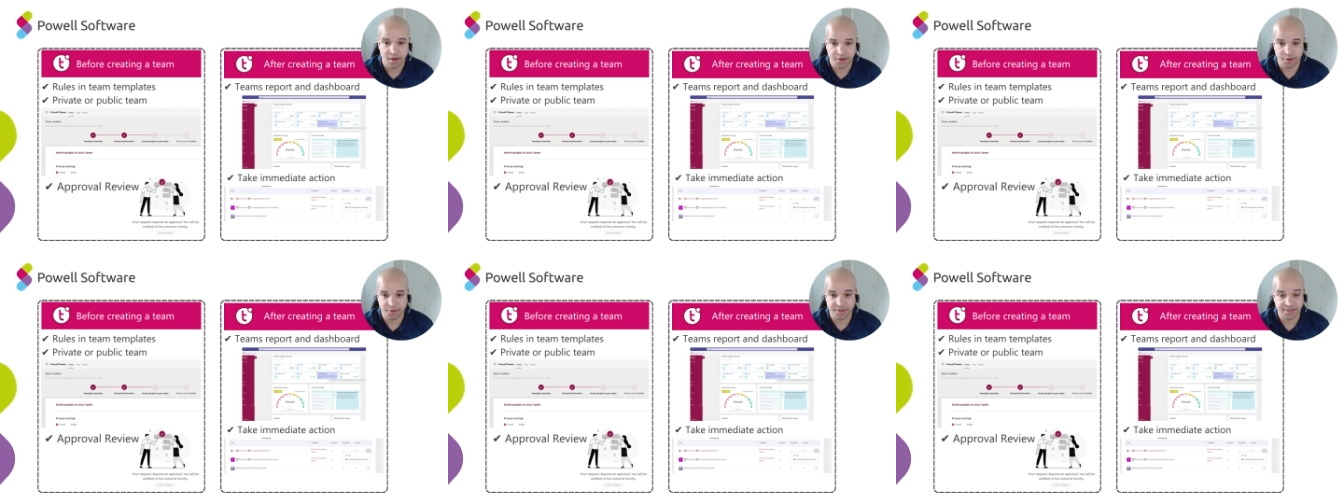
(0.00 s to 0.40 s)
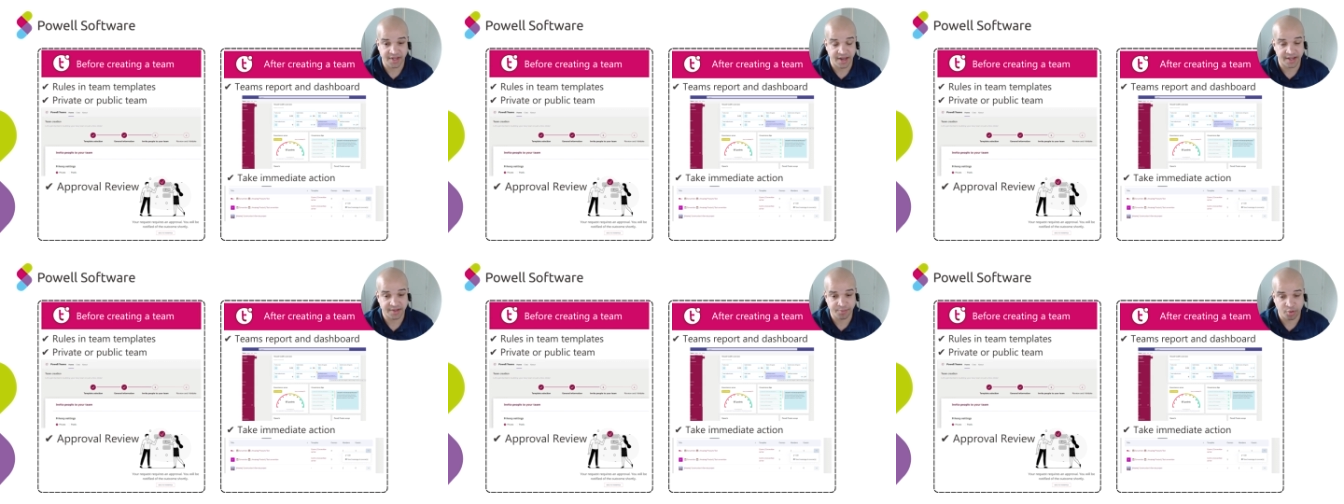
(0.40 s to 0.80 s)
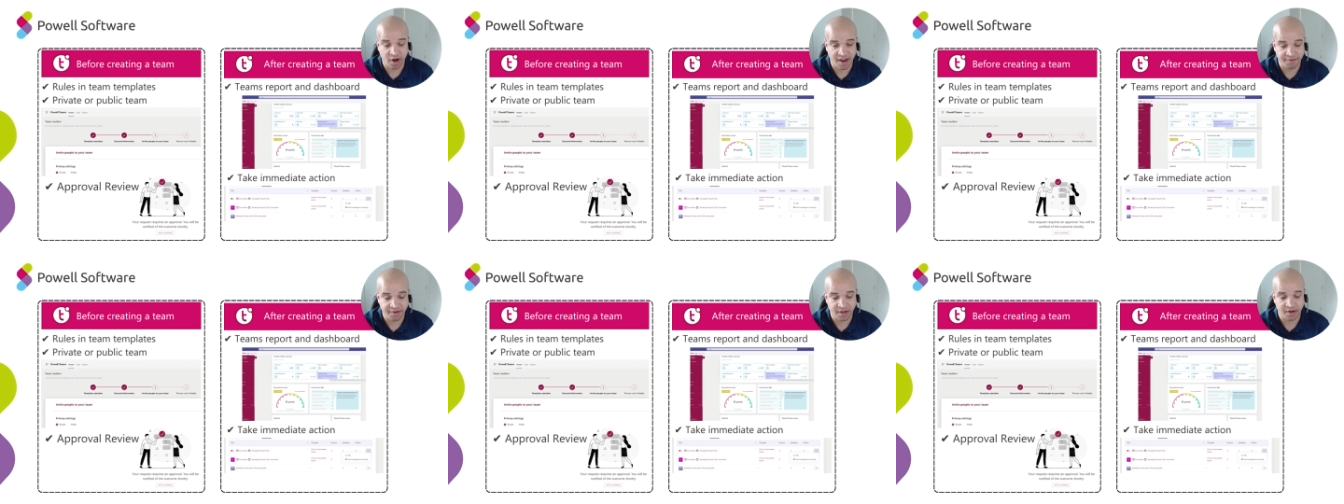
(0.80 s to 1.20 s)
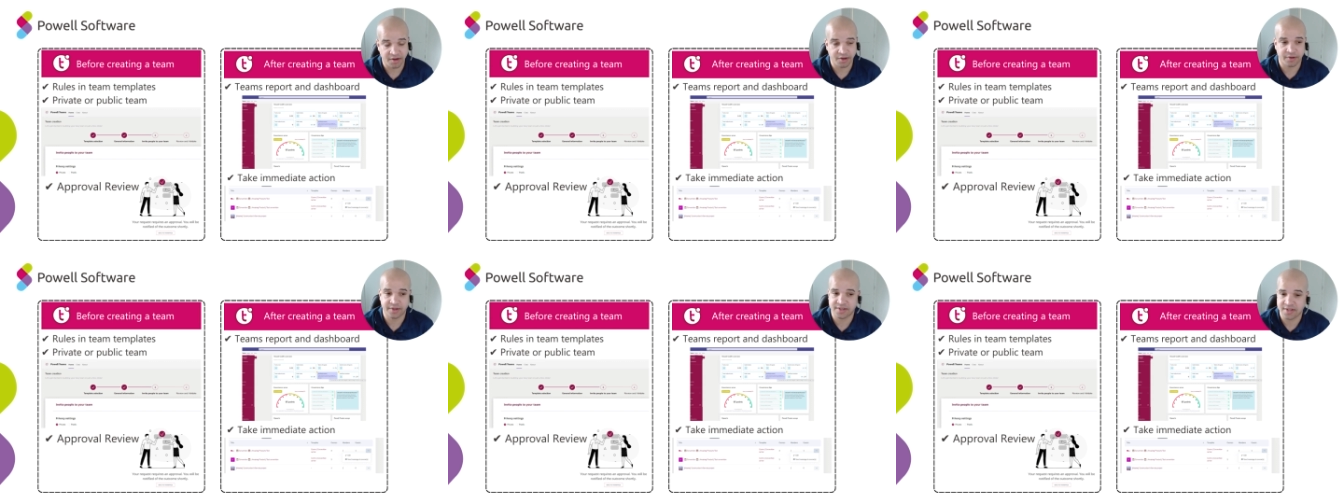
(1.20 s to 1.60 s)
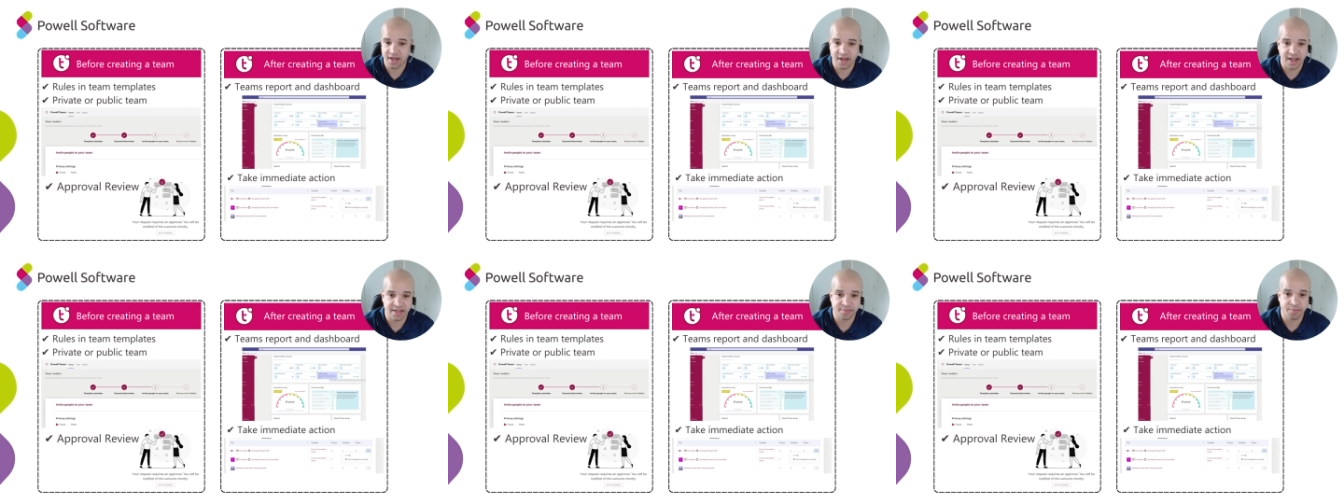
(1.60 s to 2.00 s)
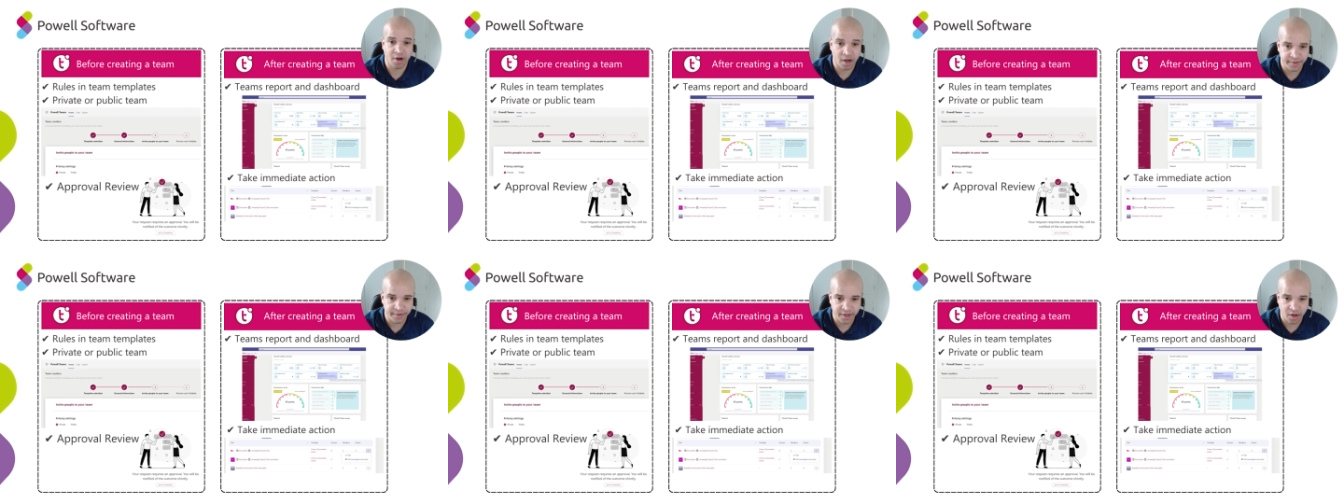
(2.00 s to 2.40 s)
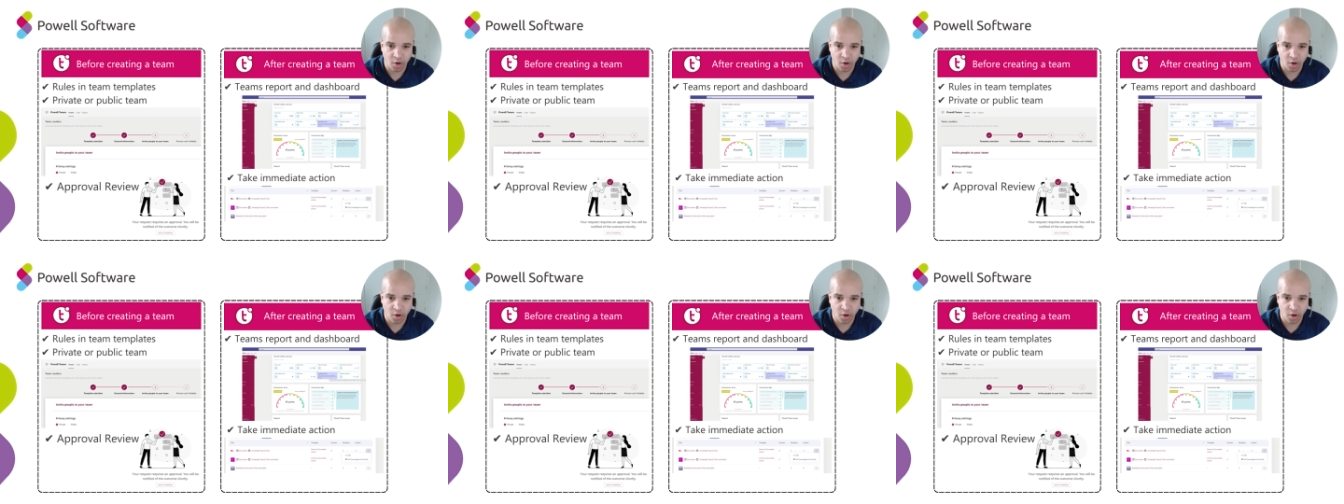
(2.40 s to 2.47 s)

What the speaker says: You can set it as private, you can set it as public,